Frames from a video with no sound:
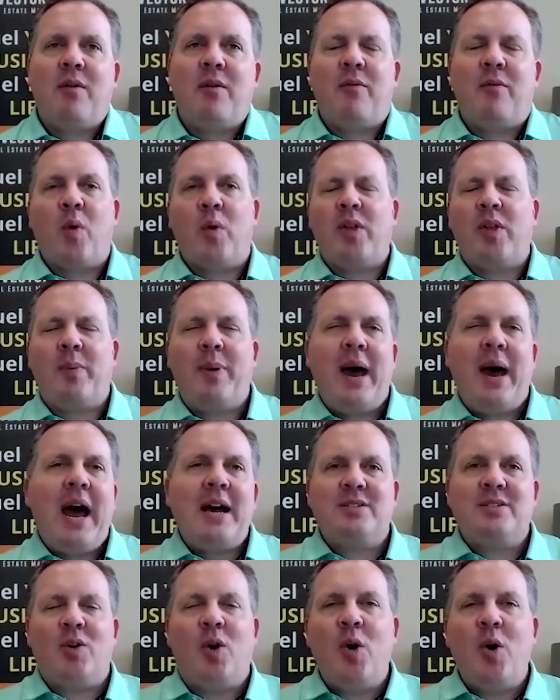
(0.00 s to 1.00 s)
for the
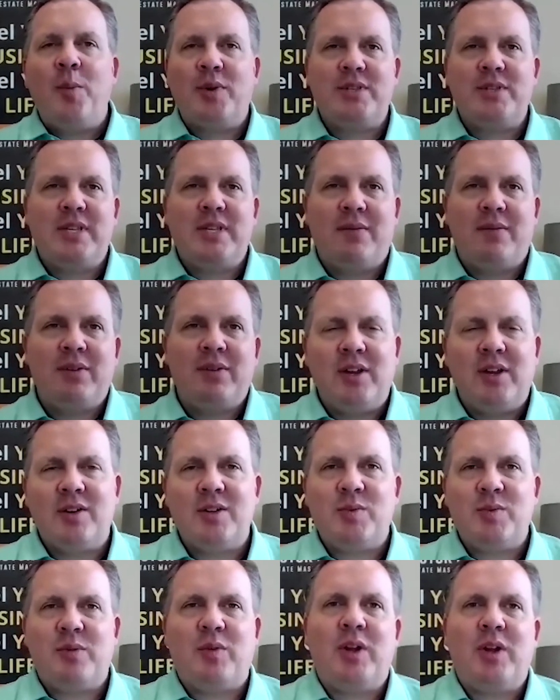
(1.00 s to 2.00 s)
past almost seven
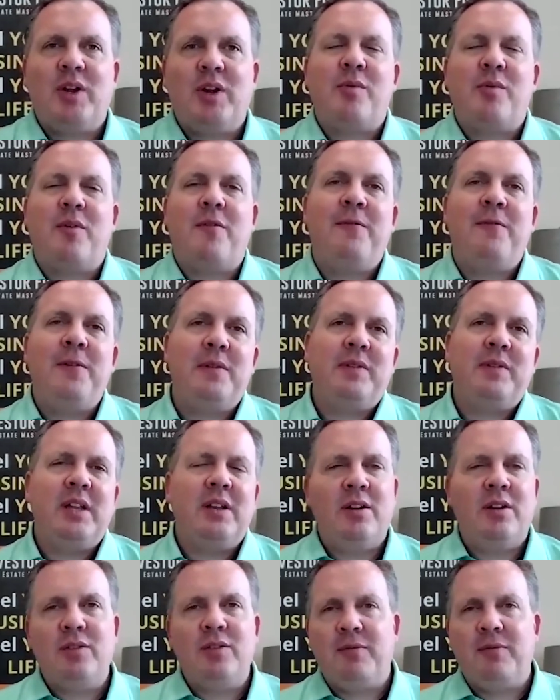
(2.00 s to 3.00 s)
years, we've created over
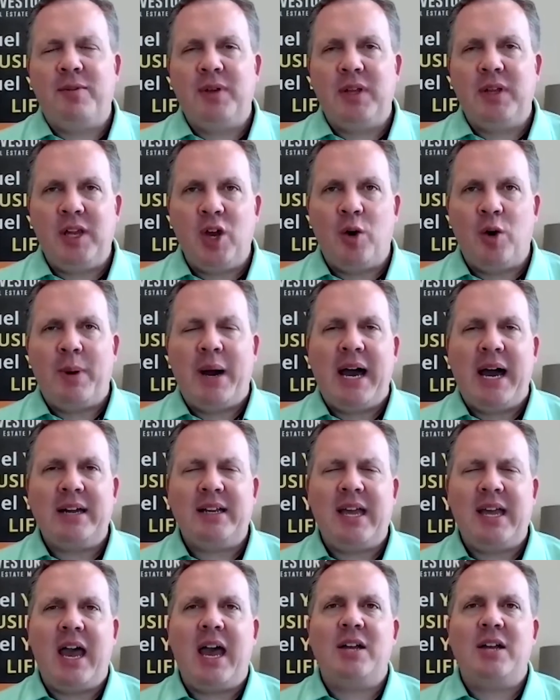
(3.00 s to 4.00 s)
1,500 video,
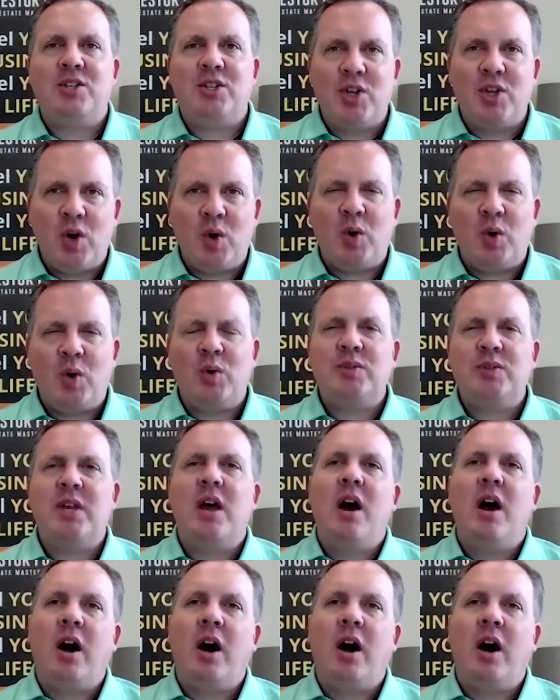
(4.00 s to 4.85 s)
podcast shows,